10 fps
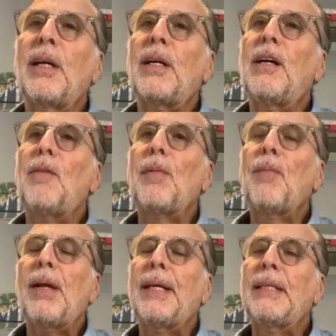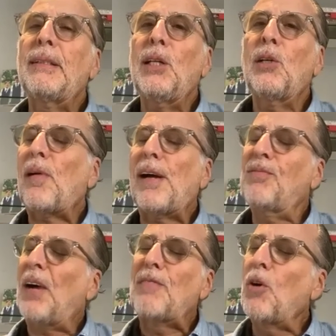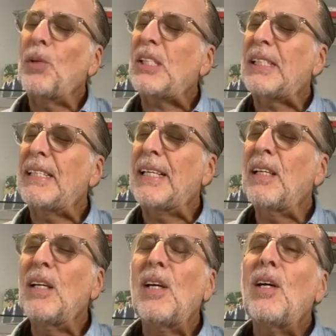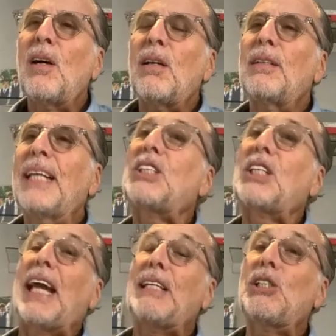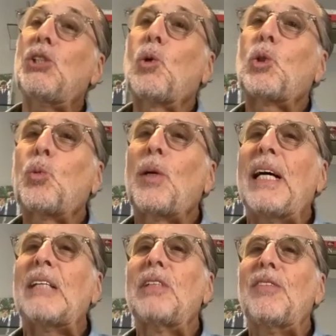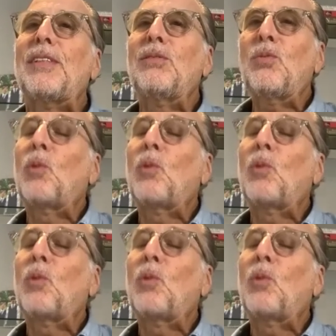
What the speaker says: And I've always said that next to candy stores, we kind of live in